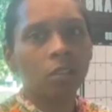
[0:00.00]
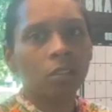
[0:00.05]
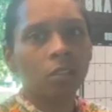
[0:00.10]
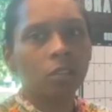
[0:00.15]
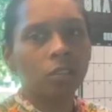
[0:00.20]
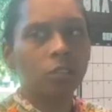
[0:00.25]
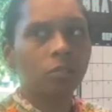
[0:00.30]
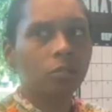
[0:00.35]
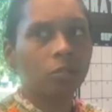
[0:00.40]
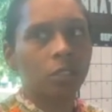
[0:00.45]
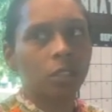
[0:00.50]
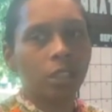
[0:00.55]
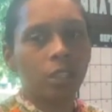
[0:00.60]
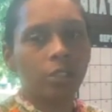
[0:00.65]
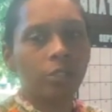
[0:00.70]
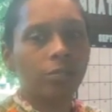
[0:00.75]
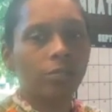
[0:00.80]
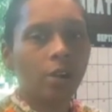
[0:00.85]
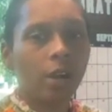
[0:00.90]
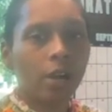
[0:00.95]
Did you sneak
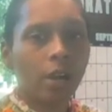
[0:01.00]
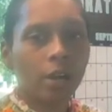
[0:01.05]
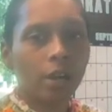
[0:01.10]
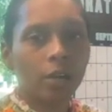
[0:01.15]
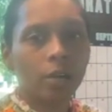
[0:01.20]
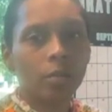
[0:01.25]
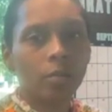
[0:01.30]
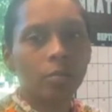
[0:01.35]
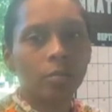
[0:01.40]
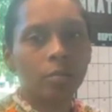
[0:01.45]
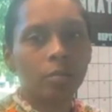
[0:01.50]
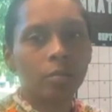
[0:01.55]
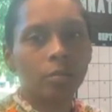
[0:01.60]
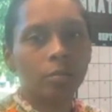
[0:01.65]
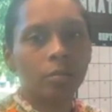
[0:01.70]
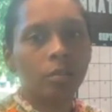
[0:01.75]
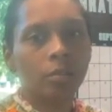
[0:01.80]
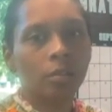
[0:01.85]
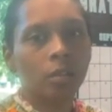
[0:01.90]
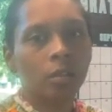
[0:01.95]
around?
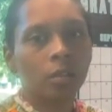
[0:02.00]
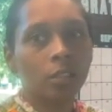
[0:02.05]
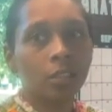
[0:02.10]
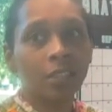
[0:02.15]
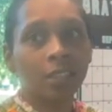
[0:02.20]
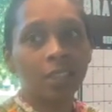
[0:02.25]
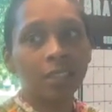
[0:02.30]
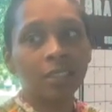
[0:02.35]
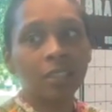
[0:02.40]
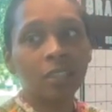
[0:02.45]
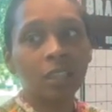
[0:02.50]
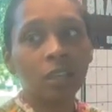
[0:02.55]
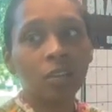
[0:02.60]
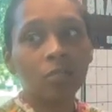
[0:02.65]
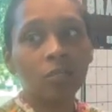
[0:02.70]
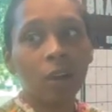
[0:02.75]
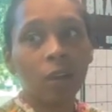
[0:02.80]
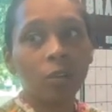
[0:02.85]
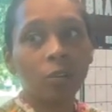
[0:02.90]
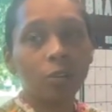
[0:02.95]
Did they sneak
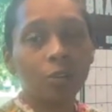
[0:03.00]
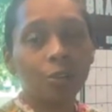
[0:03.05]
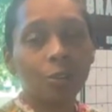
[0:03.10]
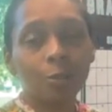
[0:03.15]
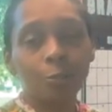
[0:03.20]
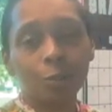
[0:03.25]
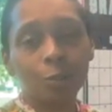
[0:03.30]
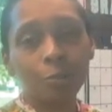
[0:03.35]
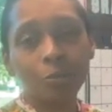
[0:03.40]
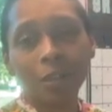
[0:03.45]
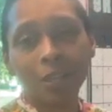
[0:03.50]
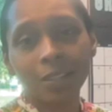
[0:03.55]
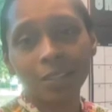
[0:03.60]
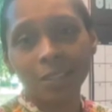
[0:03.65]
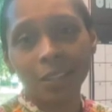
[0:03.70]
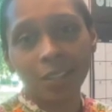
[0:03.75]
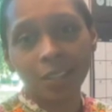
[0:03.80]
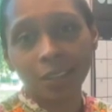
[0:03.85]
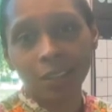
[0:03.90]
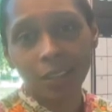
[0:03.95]
around on you and you not
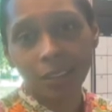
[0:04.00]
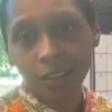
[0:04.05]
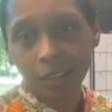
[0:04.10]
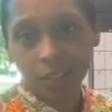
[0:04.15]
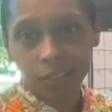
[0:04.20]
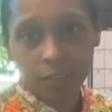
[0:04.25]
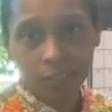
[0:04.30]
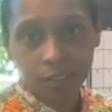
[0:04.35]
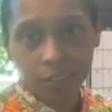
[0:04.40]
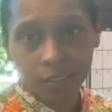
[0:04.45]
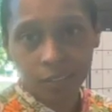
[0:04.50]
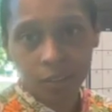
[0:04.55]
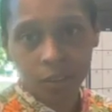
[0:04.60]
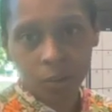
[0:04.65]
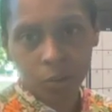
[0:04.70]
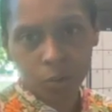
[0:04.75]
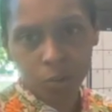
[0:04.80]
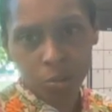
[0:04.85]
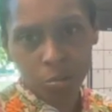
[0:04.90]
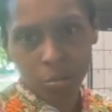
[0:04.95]
say a thing?
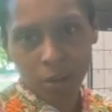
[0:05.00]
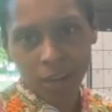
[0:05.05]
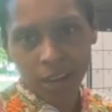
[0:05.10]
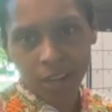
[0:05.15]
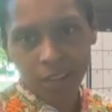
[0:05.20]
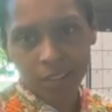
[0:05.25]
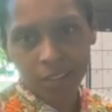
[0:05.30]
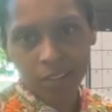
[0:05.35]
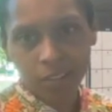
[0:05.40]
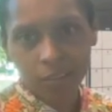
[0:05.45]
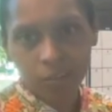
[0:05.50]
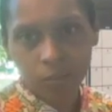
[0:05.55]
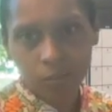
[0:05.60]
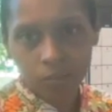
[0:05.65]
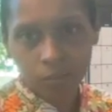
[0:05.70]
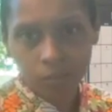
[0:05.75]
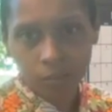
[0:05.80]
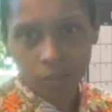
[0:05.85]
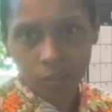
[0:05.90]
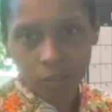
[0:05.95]
Were you passive?
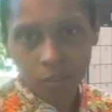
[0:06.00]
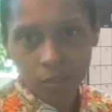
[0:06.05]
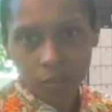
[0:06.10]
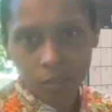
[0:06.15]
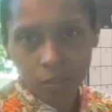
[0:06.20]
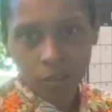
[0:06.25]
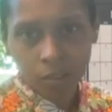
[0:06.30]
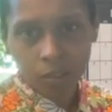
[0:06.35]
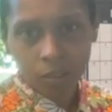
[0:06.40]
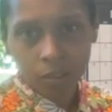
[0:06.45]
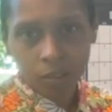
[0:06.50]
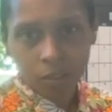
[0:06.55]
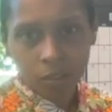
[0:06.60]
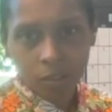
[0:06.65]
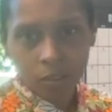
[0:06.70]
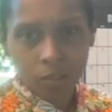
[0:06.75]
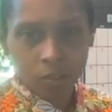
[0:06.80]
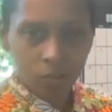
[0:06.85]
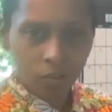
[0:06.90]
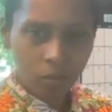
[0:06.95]

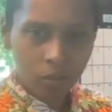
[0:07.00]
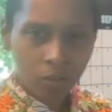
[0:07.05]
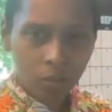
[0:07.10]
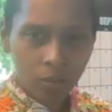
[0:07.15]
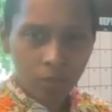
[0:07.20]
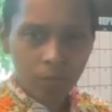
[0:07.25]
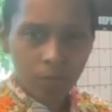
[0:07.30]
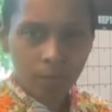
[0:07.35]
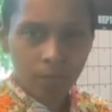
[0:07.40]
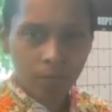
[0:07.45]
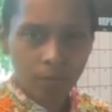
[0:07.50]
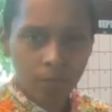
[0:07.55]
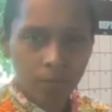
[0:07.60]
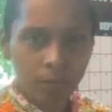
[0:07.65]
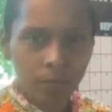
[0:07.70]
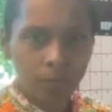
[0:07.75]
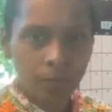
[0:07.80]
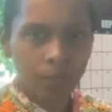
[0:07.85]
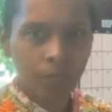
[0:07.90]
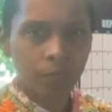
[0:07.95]
You know?
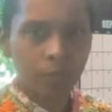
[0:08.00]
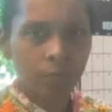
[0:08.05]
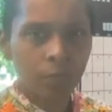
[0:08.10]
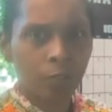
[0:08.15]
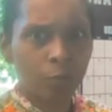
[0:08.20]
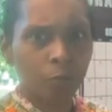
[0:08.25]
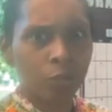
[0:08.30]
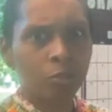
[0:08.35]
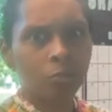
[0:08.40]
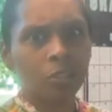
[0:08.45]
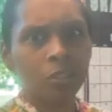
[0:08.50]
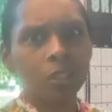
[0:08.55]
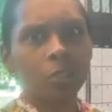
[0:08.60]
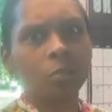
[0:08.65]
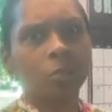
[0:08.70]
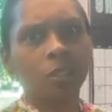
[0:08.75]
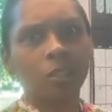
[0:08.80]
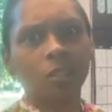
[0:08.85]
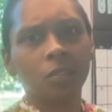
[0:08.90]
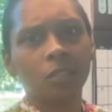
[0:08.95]
Were you slick
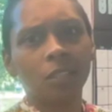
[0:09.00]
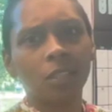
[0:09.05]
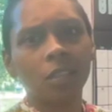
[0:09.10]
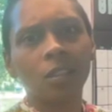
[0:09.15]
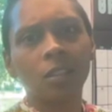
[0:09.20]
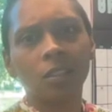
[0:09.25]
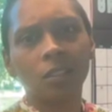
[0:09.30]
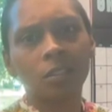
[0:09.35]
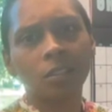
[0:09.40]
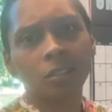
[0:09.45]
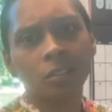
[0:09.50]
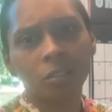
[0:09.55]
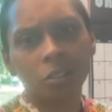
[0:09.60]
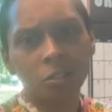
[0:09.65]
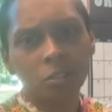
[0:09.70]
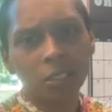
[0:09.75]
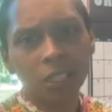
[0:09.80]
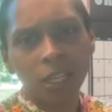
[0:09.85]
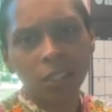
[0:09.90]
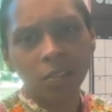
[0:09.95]
with your tongue? Do
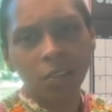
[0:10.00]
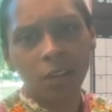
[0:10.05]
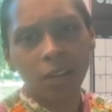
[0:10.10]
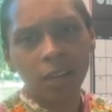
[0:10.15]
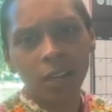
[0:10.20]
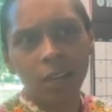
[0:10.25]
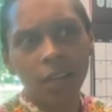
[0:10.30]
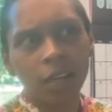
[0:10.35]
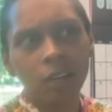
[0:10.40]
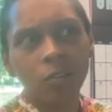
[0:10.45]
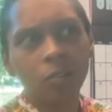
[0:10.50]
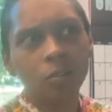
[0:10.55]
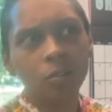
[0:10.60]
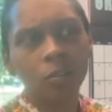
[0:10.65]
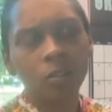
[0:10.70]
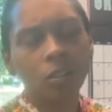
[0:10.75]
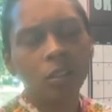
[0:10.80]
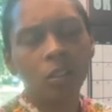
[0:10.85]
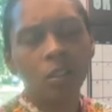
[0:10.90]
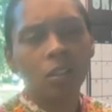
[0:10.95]
you not know how to handle
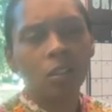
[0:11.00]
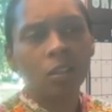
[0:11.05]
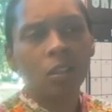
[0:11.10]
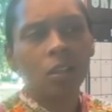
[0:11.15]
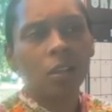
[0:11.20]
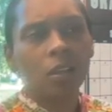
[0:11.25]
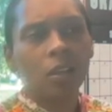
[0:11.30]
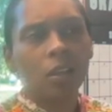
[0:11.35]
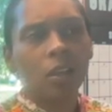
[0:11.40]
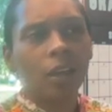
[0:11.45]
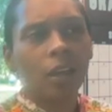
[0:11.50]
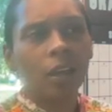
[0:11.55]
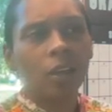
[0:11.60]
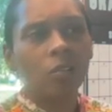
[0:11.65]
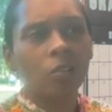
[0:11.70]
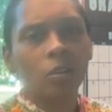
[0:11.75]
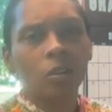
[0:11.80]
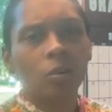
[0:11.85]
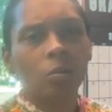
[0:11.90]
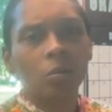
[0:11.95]

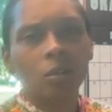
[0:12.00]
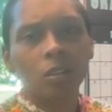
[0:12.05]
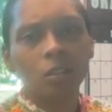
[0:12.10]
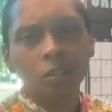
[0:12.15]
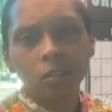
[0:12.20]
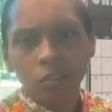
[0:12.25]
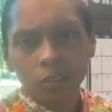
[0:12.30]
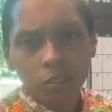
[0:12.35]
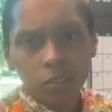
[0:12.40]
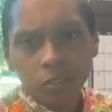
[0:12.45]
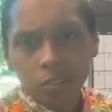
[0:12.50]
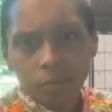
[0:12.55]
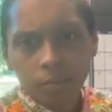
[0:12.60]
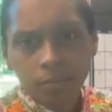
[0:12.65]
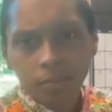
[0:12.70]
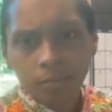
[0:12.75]
your words?